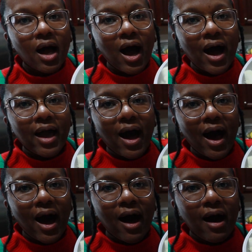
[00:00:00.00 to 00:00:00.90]
I
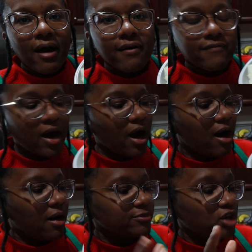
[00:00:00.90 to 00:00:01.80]

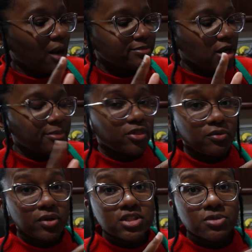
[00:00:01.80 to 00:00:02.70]
have chopped up
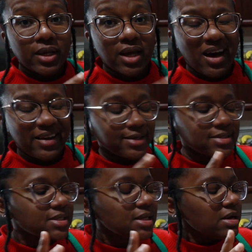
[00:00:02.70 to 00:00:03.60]
3 sweet
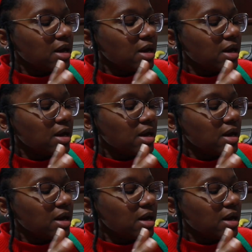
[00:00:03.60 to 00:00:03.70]
onions.